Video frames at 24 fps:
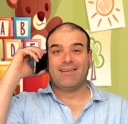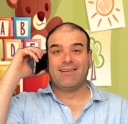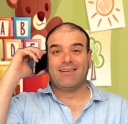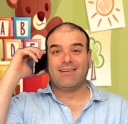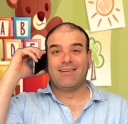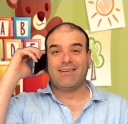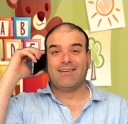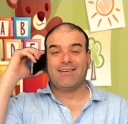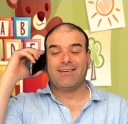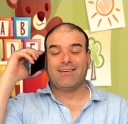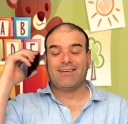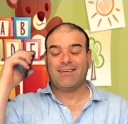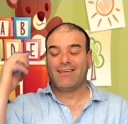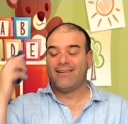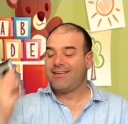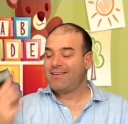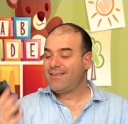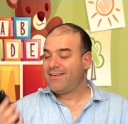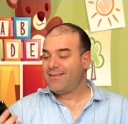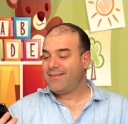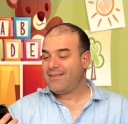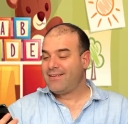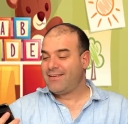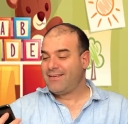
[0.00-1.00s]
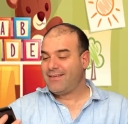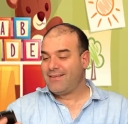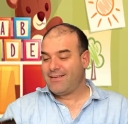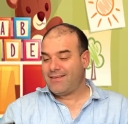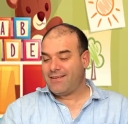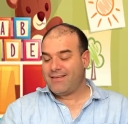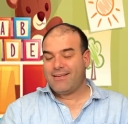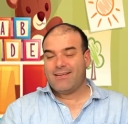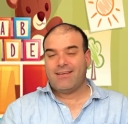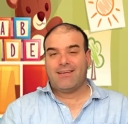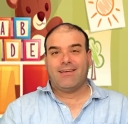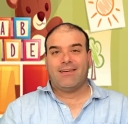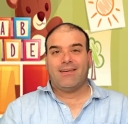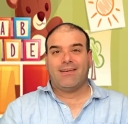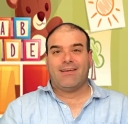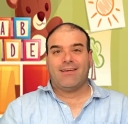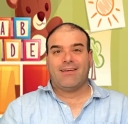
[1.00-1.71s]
Nobody speaks.